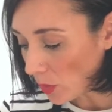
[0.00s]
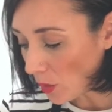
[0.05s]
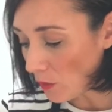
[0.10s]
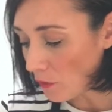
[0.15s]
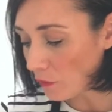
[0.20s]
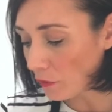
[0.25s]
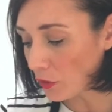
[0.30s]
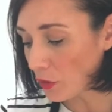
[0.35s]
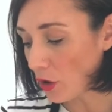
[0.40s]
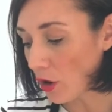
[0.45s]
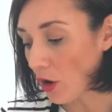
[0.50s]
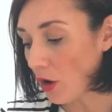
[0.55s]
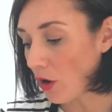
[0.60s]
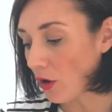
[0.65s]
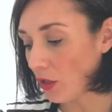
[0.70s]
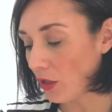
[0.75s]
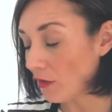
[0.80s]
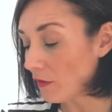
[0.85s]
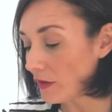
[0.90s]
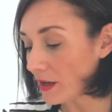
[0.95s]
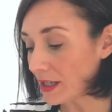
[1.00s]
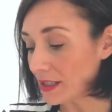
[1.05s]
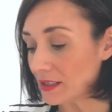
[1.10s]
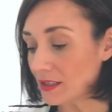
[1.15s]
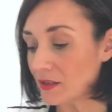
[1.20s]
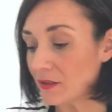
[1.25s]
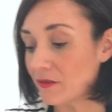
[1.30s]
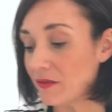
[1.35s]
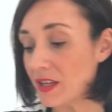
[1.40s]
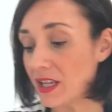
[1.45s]
for all of
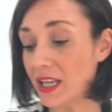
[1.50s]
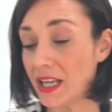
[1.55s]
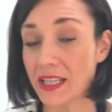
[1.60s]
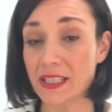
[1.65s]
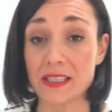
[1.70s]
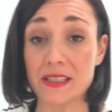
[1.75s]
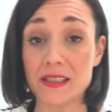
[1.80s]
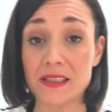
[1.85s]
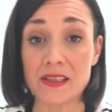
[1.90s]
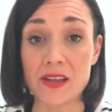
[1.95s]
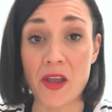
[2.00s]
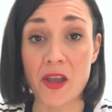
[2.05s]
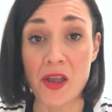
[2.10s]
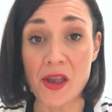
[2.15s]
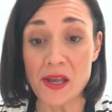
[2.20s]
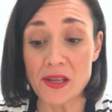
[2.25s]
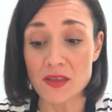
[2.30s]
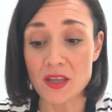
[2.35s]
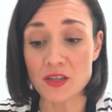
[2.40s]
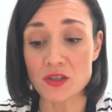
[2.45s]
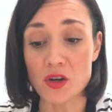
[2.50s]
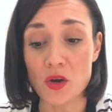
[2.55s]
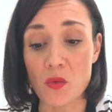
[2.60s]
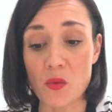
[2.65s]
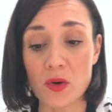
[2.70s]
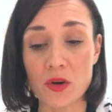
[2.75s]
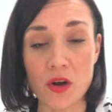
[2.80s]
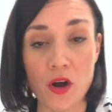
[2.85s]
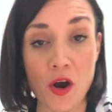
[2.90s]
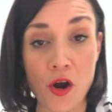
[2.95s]
us vegans that don't
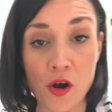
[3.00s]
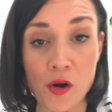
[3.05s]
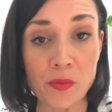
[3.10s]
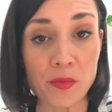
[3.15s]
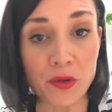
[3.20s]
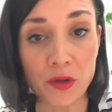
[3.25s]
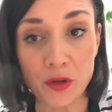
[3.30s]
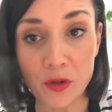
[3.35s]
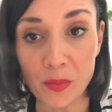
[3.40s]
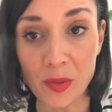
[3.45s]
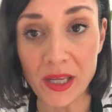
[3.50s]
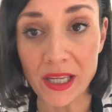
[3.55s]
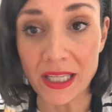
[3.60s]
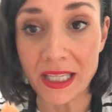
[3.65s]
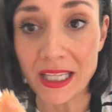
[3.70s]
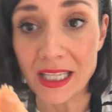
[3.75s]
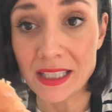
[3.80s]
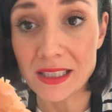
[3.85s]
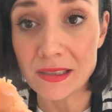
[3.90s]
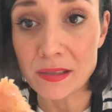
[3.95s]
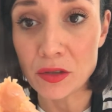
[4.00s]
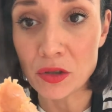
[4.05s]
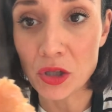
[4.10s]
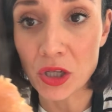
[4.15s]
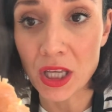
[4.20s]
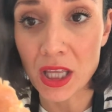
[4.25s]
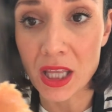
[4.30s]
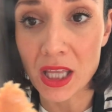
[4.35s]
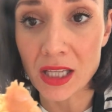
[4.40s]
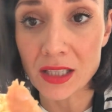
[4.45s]
want to harm little piggies.
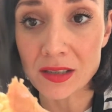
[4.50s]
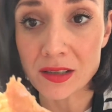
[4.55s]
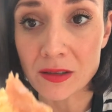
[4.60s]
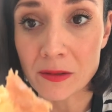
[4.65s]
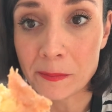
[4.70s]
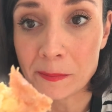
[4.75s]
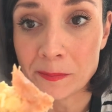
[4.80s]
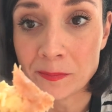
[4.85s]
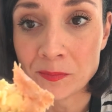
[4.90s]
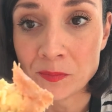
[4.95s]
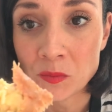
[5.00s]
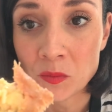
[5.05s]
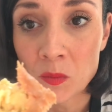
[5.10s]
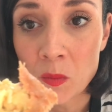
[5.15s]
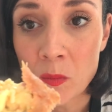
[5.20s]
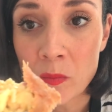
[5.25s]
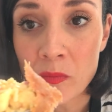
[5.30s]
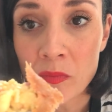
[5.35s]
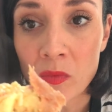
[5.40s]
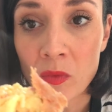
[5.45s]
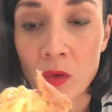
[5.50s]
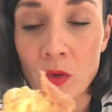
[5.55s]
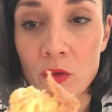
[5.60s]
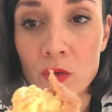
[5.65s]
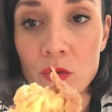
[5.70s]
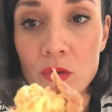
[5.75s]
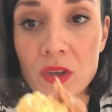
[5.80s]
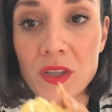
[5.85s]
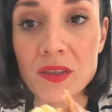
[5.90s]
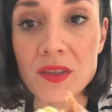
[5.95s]
Look at this.
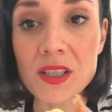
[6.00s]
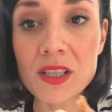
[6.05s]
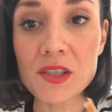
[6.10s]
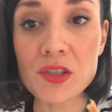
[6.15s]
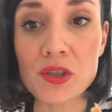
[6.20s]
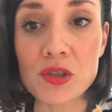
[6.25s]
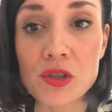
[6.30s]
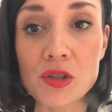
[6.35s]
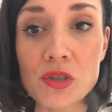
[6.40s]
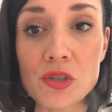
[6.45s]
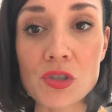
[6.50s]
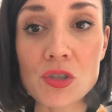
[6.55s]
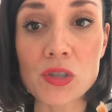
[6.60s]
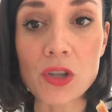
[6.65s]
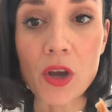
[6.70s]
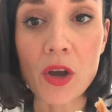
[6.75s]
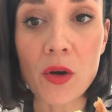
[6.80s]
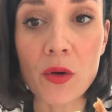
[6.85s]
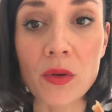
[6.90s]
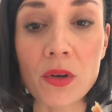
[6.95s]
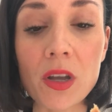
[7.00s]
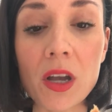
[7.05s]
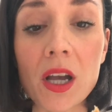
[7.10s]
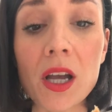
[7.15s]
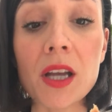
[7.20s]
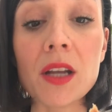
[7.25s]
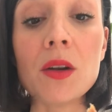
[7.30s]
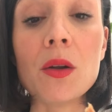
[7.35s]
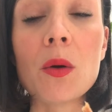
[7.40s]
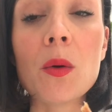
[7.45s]
This is so
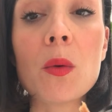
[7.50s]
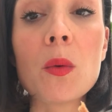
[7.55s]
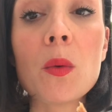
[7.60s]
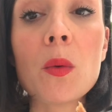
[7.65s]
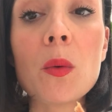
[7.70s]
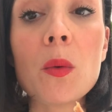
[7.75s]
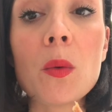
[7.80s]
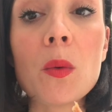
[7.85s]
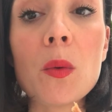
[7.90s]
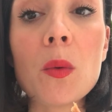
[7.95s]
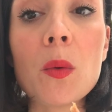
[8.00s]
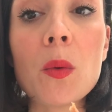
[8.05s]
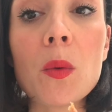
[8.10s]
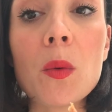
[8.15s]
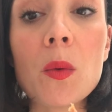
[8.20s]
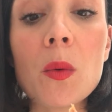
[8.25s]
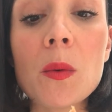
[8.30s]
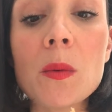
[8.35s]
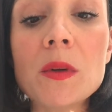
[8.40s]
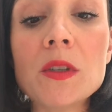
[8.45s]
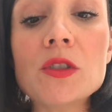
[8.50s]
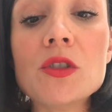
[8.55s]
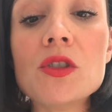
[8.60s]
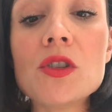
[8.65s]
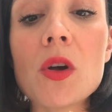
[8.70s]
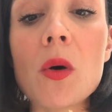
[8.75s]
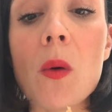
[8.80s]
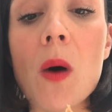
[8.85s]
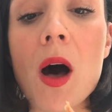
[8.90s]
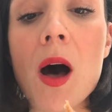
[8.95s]
good and
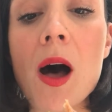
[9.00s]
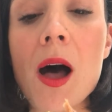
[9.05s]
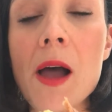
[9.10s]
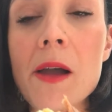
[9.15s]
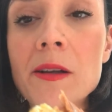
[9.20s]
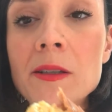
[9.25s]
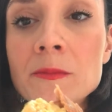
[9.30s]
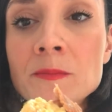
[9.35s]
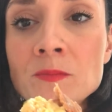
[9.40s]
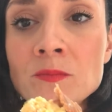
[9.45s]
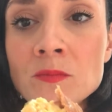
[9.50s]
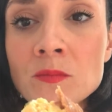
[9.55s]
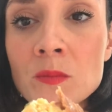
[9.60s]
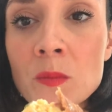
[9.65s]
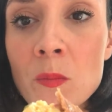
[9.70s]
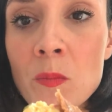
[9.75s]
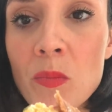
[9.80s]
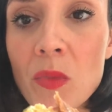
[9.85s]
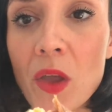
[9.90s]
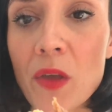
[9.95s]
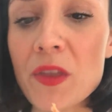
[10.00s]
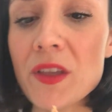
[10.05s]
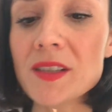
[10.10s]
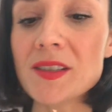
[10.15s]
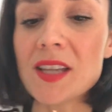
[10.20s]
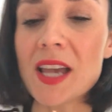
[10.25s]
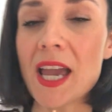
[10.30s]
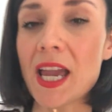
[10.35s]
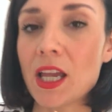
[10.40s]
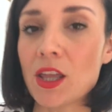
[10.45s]
so hot.
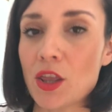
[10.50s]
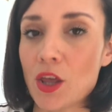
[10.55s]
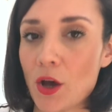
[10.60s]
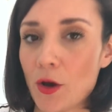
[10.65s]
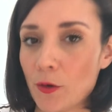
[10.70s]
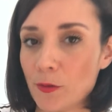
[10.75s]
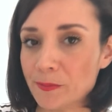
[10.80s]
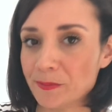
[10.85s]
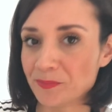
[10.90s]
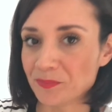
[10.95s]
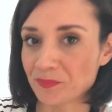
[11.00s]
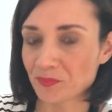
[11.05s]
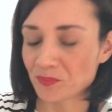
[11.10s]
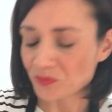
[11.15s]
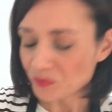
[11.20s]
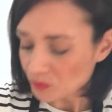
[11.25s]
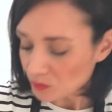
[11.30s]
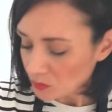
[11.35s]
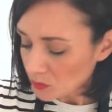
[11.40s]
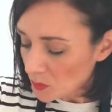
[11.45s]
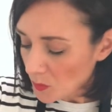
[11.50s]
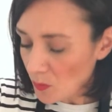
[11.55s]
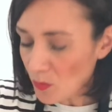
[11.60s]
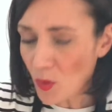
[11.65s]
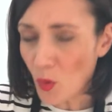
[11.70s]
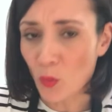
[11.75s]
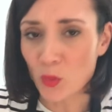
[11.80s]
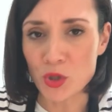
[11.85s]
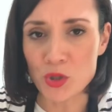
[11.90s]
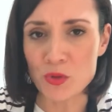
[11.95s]
This egg, though,
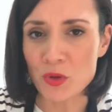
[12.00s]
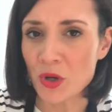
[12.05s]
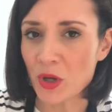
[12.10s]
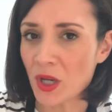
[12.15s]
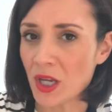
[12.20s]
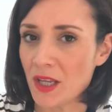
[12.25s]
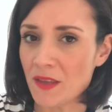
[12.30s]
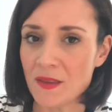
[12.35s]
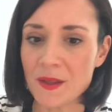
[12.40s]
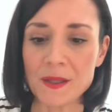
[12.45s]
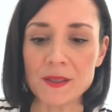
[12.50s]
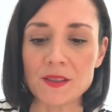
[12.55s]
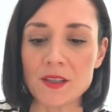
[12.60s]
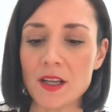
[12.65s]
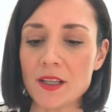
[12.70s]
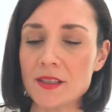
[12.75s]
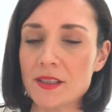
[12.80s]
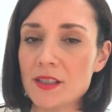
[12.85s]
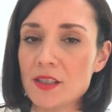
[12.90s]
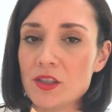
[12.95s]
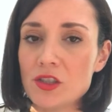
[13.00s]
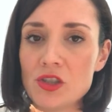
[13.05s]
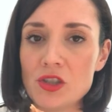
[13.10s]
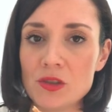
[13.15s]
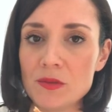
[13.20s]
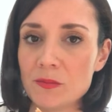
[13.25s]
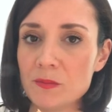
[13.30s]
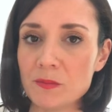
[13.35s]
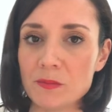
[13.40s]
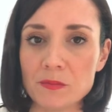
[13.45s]
when you cook it in that
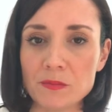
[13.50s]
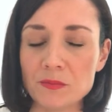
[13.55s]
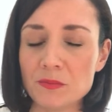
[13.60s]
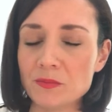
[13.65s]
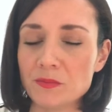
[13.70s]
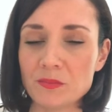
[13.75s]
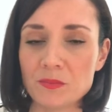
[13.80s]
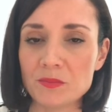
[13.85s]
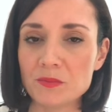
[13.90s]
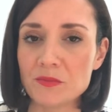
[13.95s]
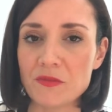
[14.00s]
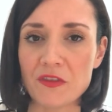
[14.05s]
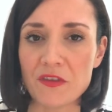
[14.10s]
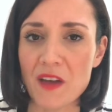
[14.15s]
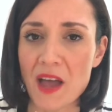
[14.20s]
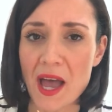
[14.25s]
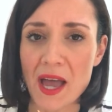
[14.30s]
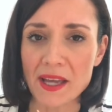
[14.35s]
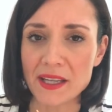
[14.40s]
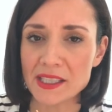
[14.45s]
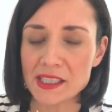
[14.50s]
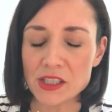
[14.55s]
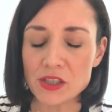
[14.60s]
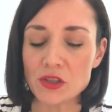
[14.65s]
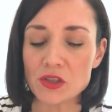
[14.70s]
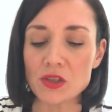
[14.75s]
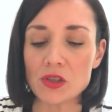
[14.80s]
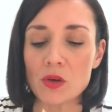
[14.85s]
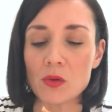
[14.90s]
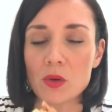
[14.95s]
sausage fat, it's
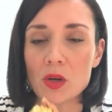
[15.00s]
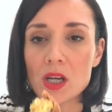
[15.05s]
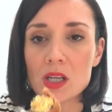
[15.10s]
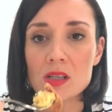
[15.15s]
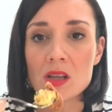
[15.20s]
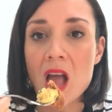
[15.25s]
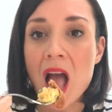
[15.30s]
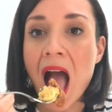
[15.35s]
so good.